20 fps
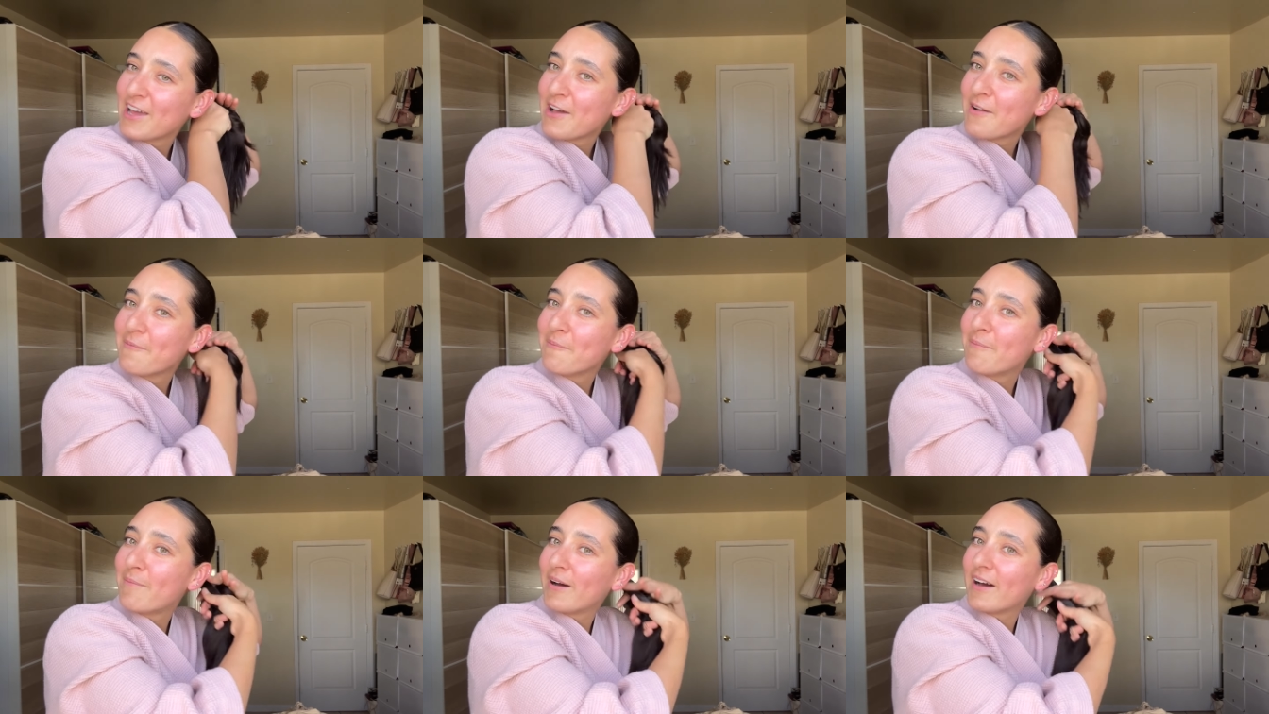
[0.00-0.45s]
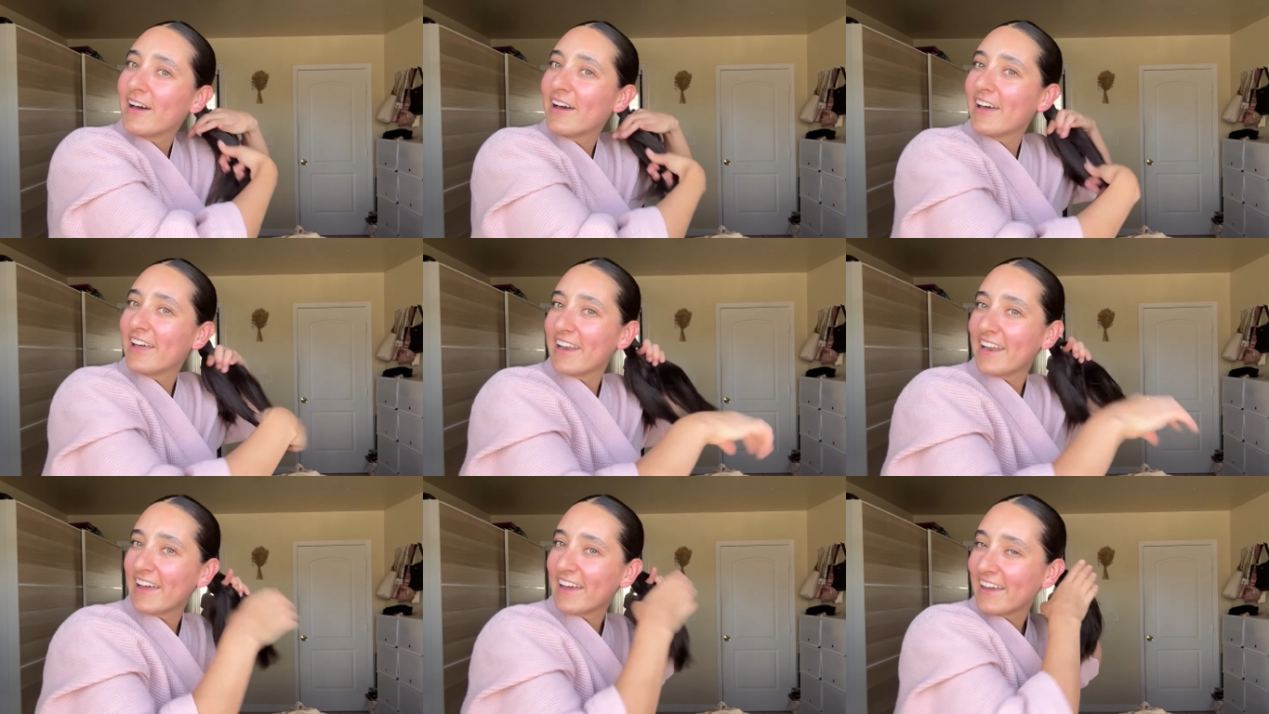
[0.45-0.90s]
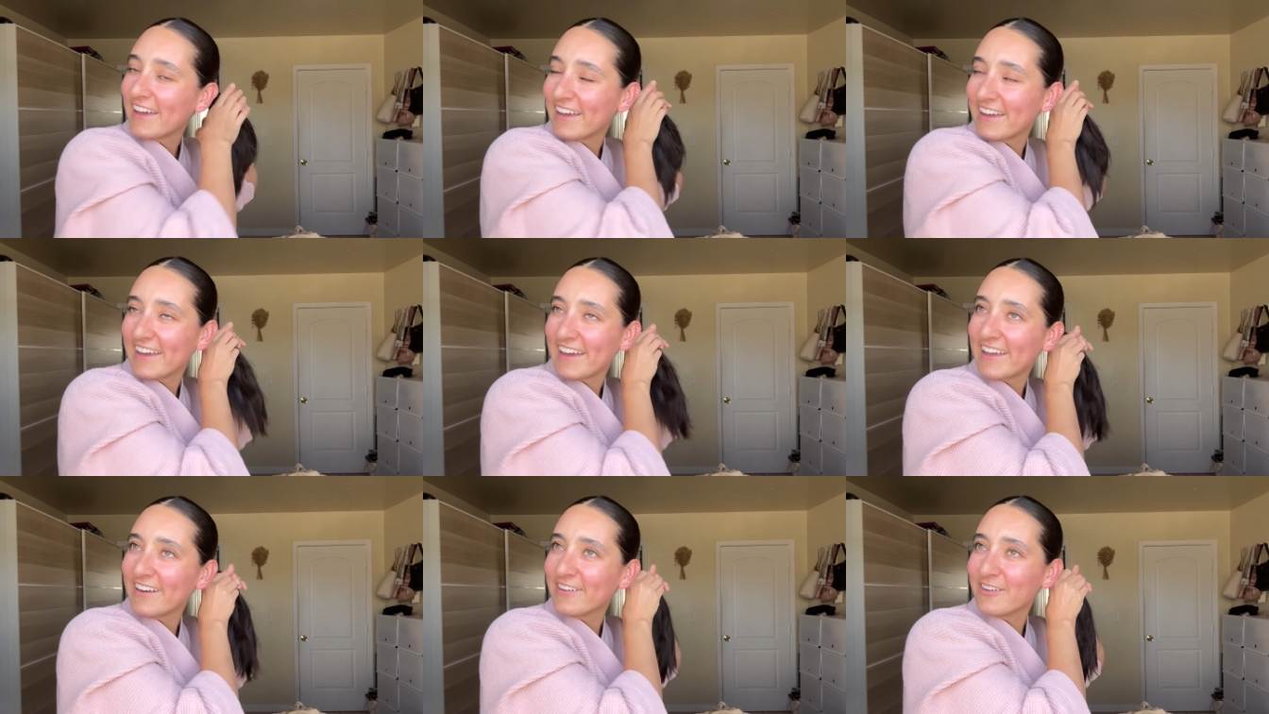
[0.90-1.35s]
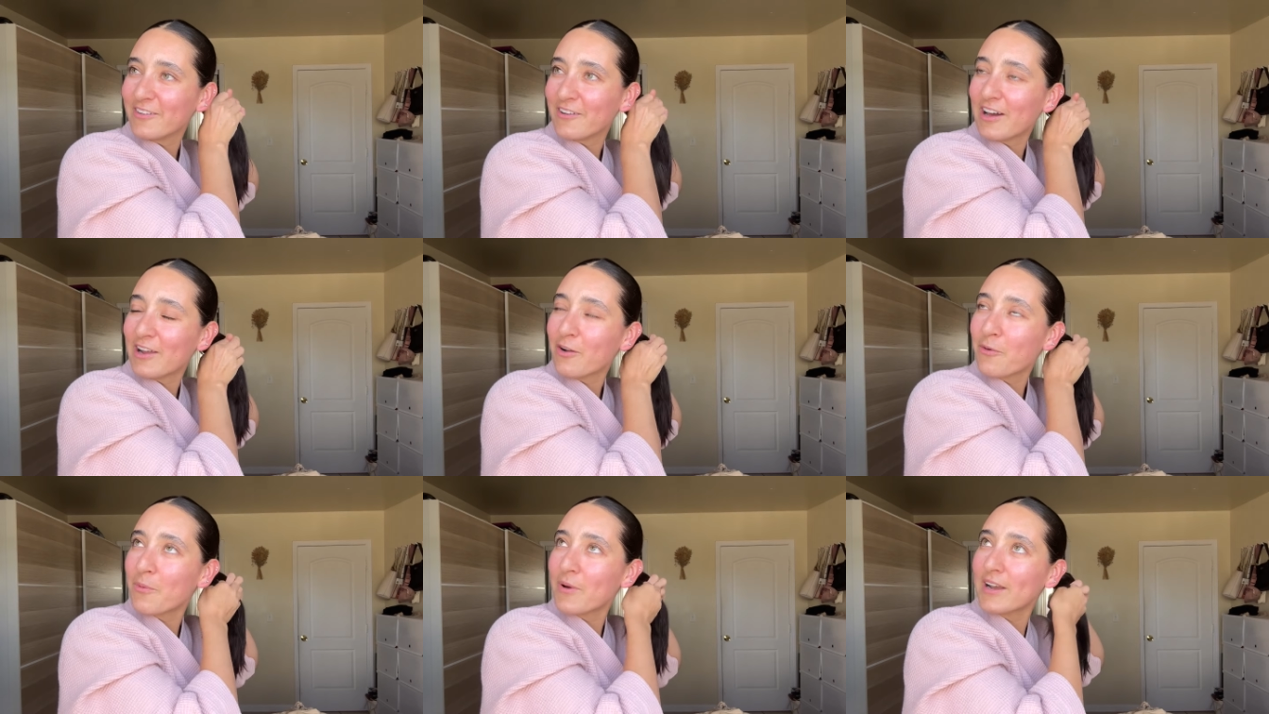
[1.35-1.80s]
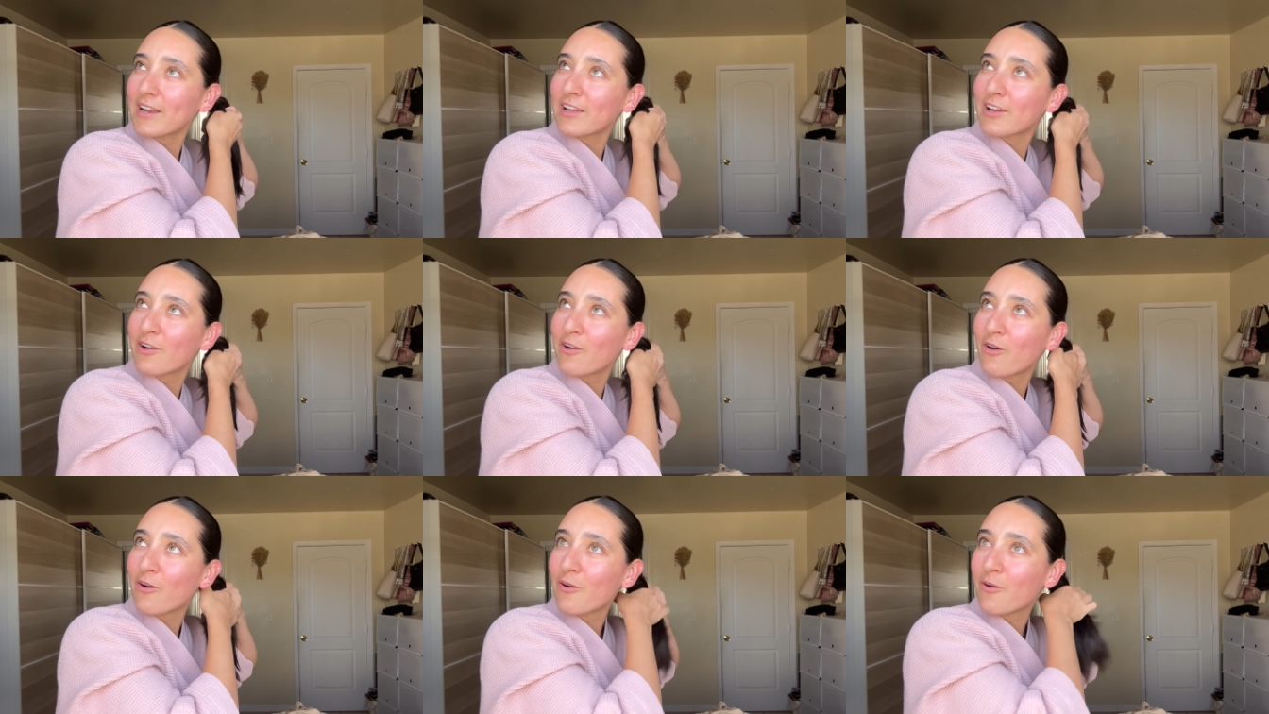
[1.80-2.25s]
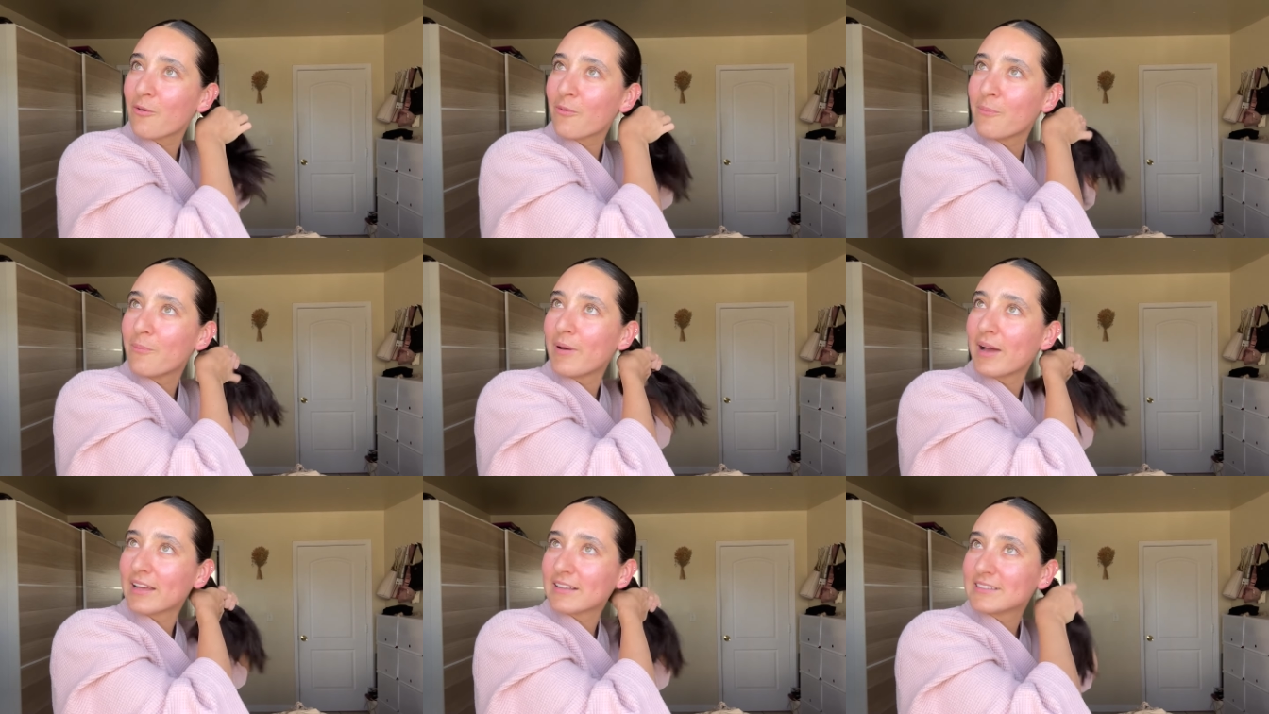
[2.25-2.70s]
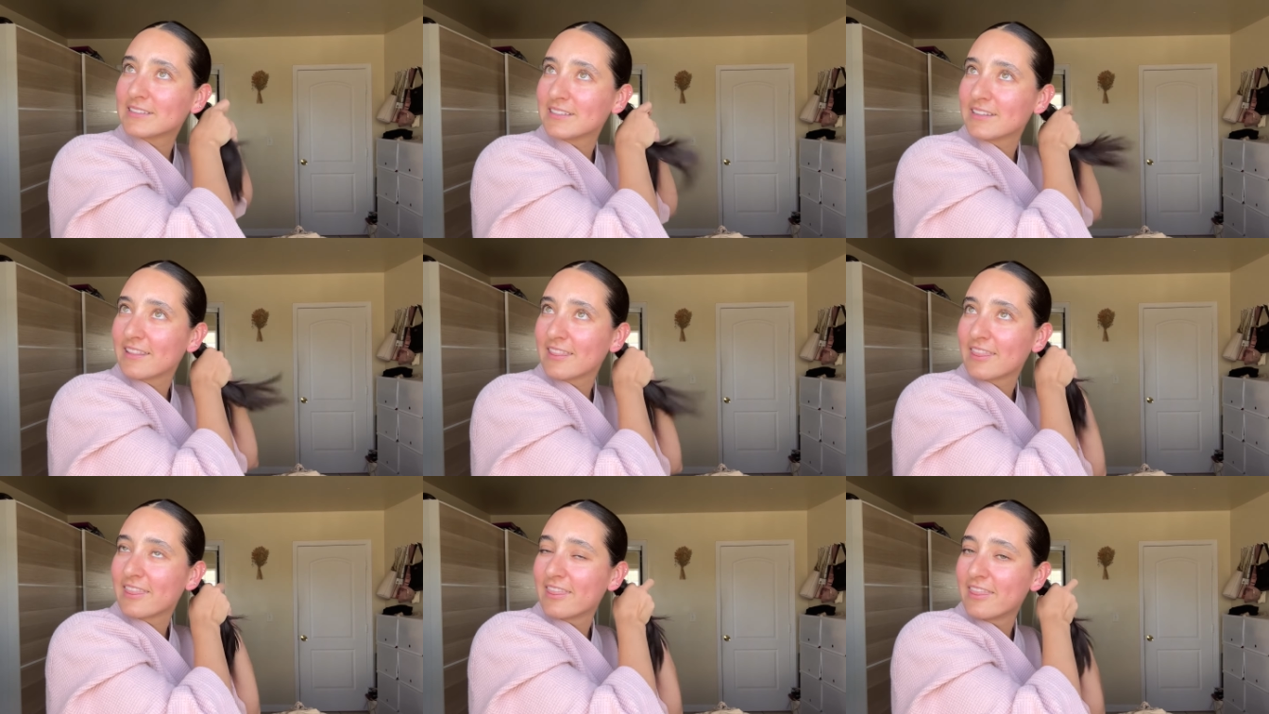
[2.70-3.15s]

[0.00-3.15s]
But I don't know, I don't want to go back to